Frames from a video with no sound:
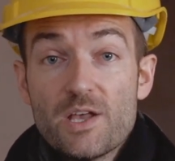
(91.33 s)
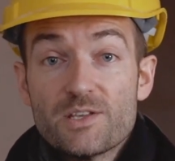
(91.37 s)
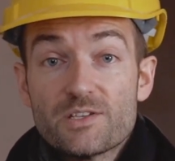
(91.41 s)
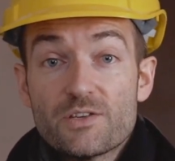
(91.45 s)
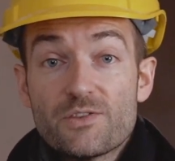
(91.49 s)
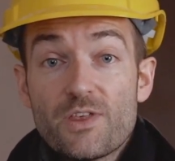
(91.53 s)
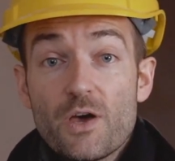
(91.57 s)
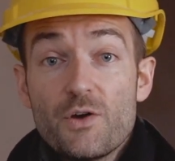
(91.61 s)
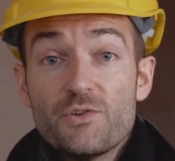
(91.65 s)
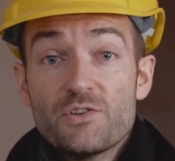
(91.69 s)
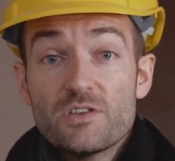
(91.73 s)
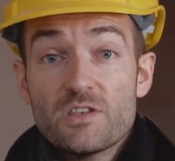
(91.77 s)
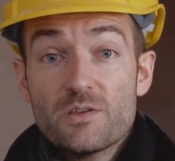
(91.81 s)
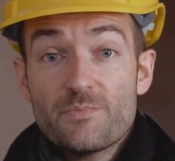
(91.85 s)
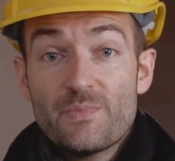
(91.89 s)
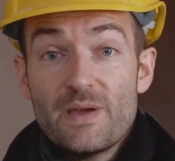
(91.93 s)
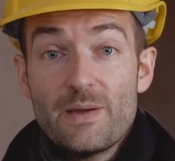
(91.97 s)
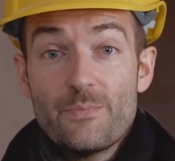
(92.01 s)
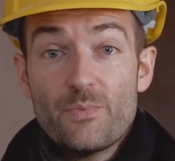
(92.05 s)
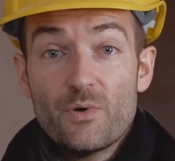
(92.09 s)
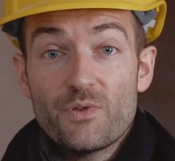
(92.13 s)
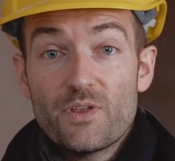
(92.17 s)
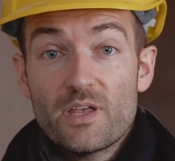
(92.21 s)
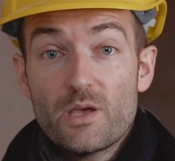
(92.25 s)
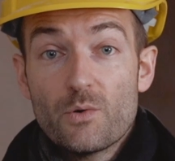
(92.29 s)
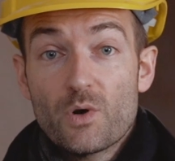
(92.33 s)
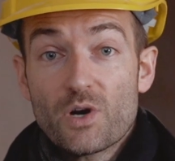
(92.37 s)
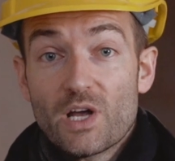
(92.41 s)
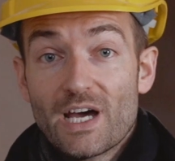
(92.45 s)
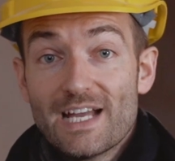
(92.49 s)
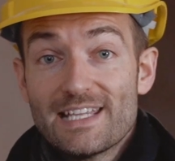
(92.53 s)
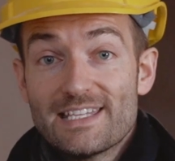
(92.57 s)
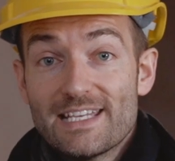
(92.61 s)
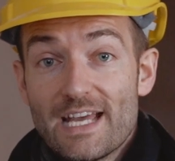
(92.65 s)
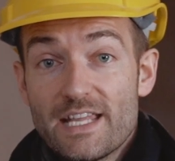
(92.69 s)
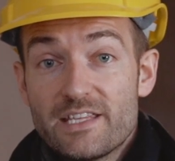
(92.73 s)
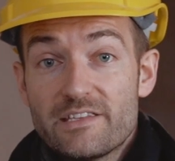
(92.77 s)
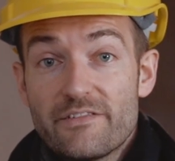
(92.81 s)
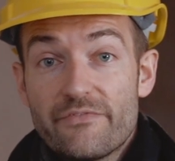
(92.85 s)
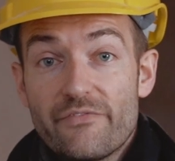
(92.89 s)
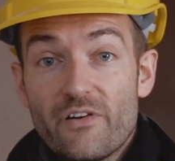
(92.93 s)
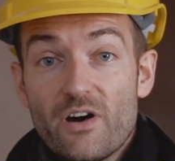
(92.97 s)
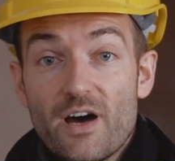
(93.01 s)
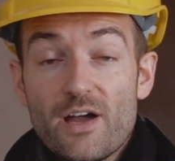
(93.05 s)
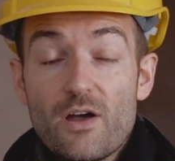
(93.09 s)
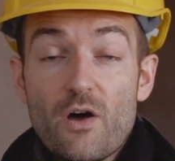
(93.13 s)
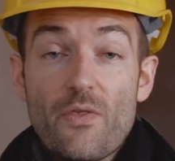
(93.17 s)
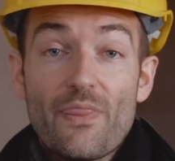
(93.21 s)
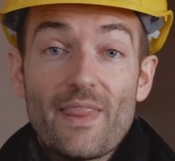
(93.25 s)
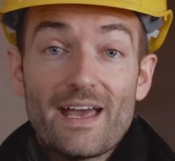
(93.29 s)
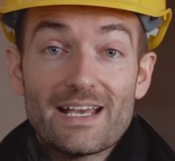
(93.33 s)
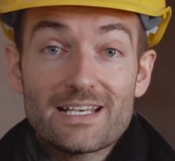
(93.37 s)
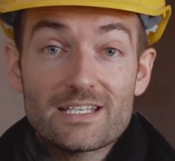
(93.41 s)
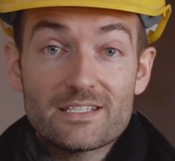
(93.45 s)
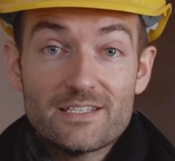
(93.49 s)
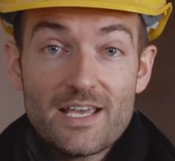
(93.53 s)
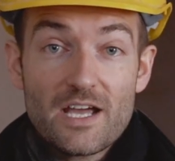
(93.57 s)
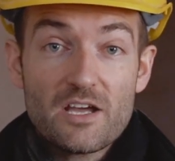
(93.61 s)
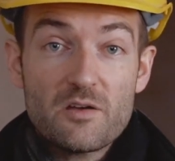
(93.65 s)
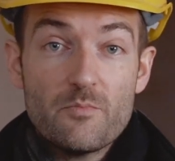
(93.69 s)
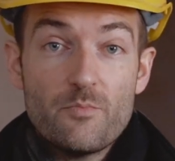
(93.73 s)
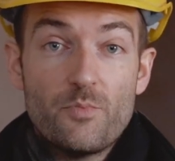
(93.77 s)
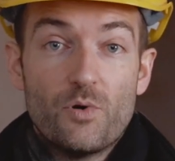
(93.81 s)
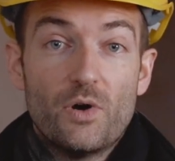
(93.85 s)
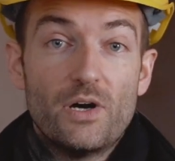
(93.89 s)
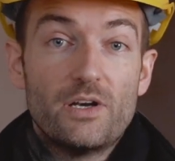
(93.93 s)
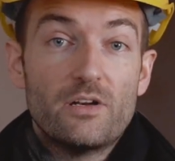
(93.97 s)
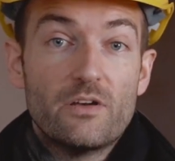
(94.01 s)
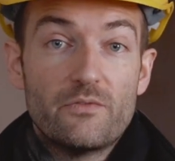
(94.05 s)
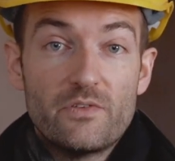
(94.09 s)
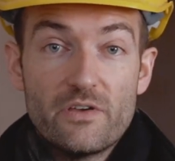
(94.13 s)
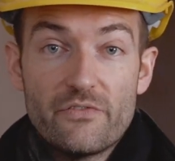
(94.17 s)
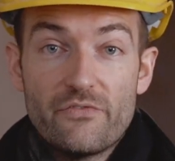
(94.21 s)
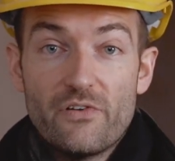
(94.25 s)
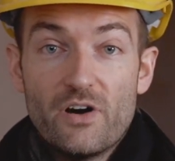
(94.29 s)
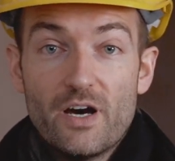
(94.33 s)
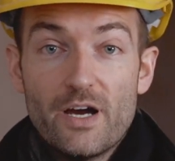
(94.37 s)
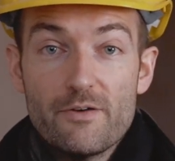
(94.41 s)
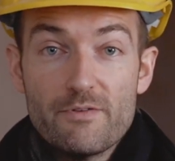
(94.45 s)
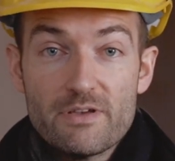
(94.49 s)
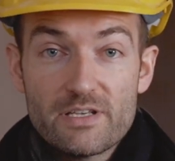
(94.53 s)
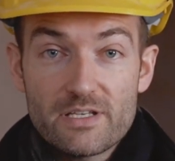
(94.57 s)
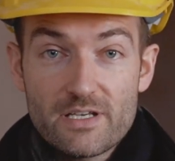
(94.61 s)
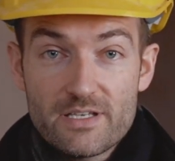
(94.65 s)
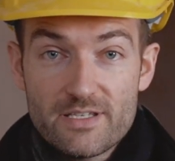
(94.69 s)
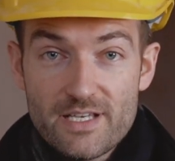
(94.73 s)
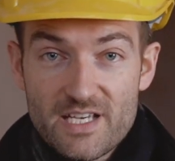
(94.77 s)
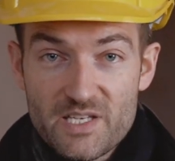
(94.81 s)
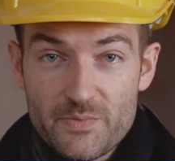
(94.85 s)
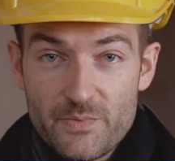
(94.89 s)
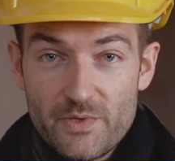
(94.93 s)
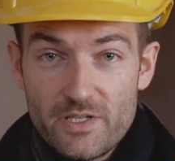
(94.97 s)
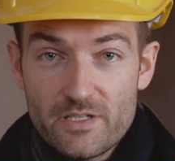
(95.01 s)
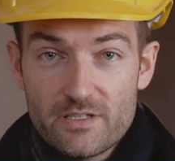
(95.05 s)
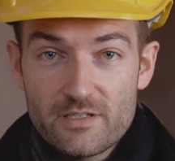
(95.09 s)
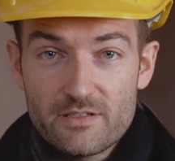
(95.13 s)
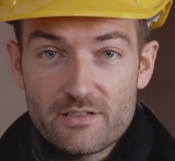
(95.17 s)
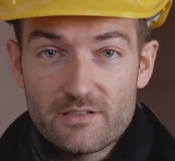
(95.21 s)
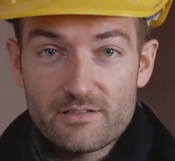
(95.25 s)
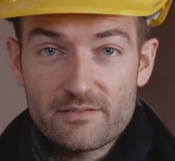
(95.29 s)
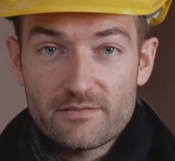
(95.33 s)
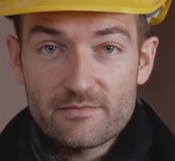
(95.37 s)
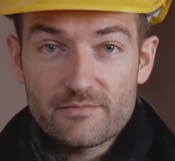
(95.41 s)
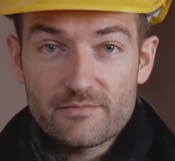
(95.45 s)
So those are the people that you want to identify on that second point of your fire risk assessment.